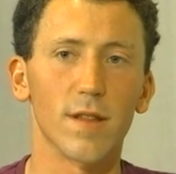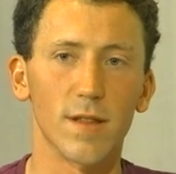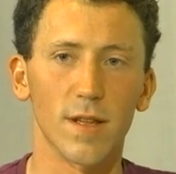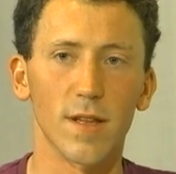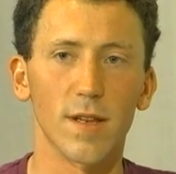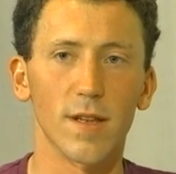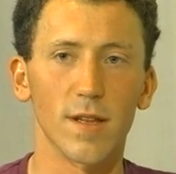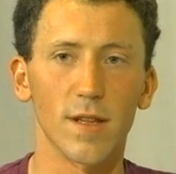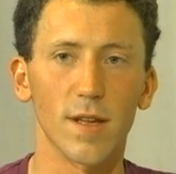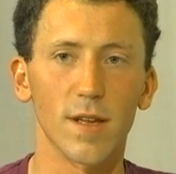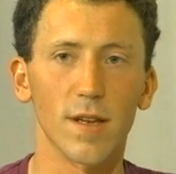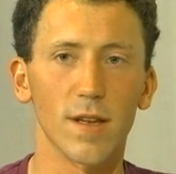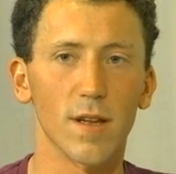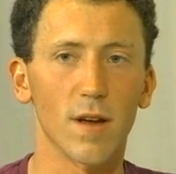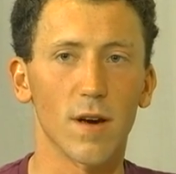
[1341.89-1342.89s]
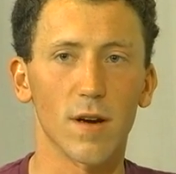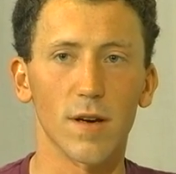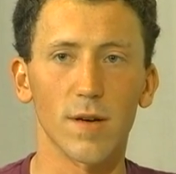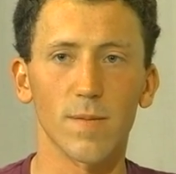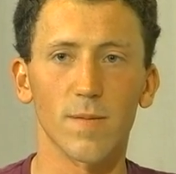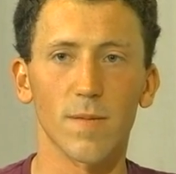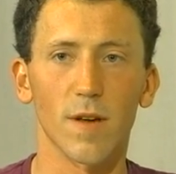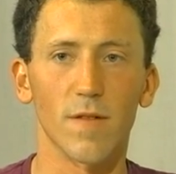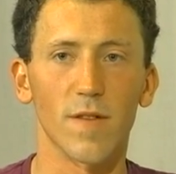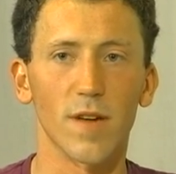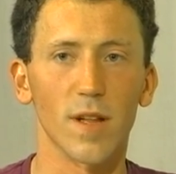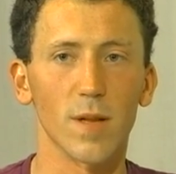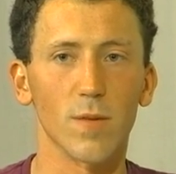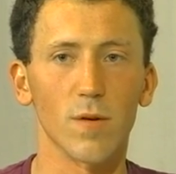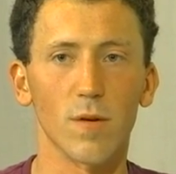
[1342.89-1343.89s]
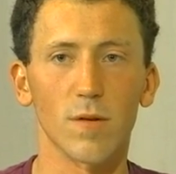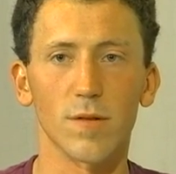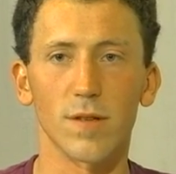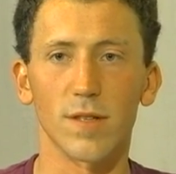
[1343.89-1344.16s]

that that are available.